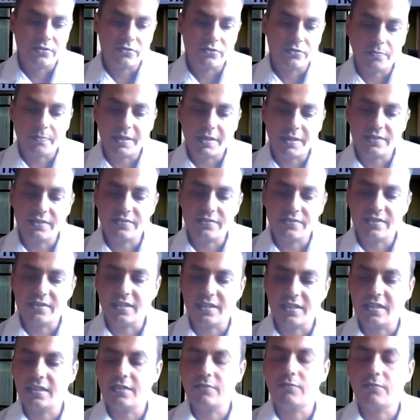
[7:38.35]
So
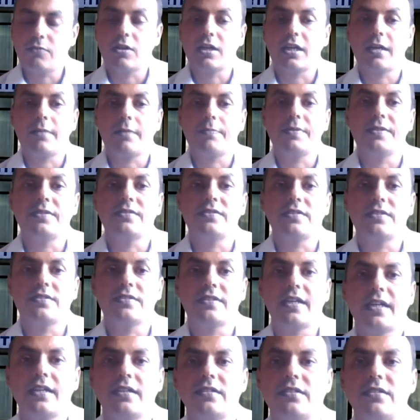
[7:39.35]
basically what happens
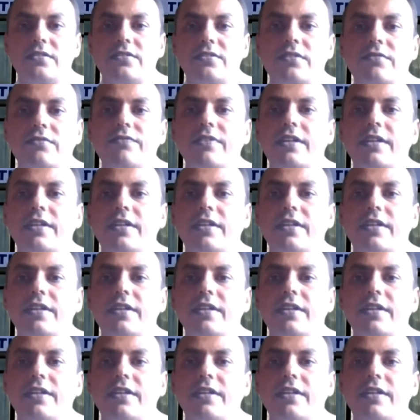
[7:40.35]
is that this